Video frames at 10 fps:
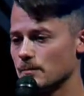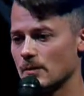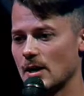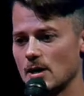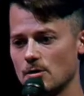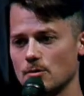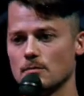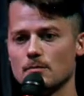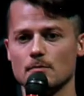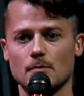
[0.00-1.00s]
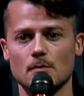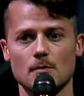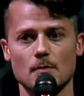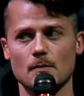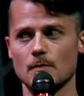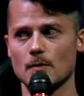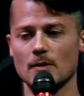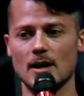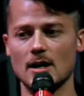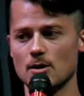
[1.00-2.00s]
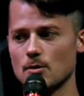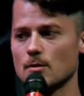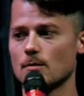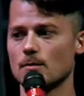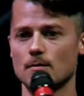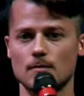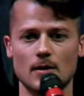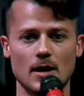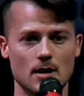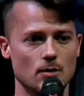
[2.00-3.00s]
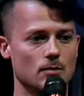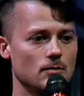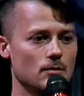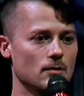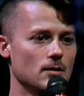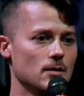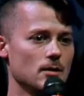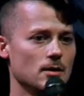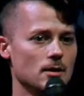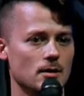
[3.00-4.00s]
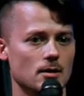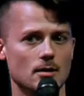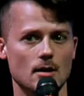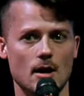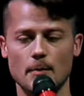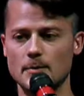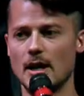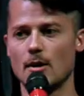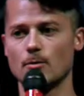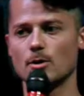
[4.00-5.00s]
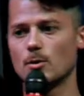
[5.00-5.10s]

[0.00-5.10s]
Thank you. Thank you. Thank you. Up, down, real